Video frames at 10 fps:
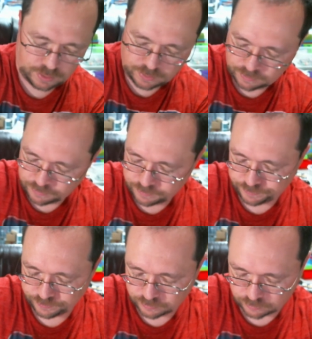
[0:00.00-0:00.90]

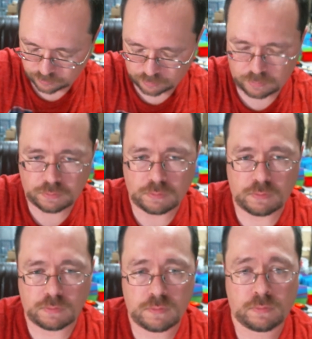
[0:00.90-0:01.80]

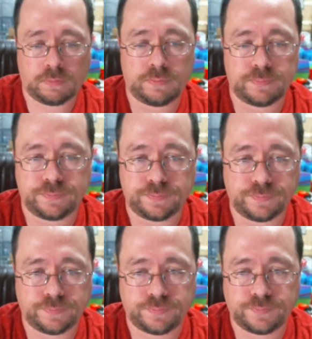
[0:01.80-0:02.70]

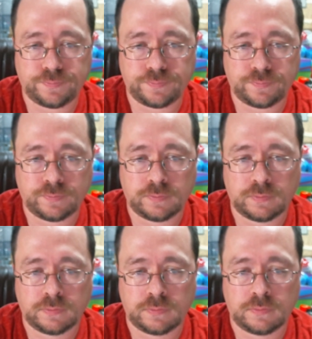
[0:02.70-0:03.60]

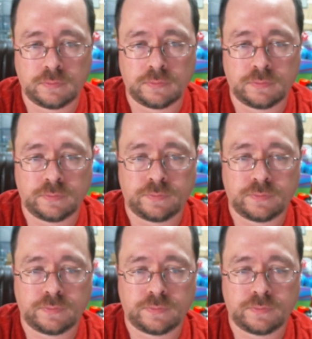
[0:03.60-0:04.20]
Nothing is said.